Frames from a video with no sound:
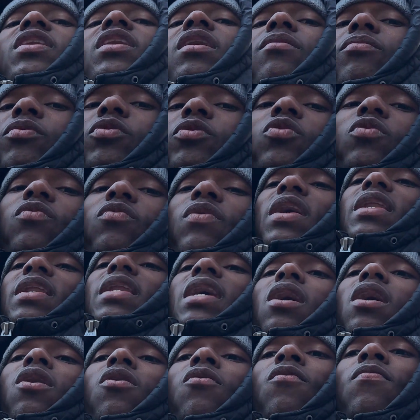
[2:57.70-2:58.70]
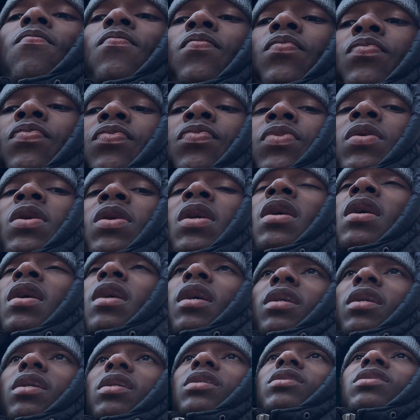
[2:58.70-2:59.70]
I'm doing right now,
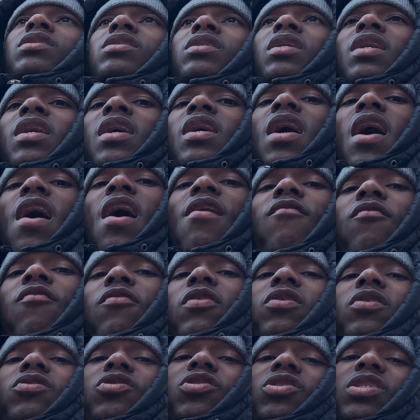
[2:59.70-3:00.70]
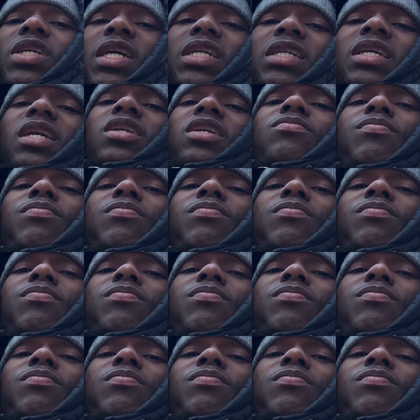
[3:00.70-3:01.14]
because everyone else just takes it as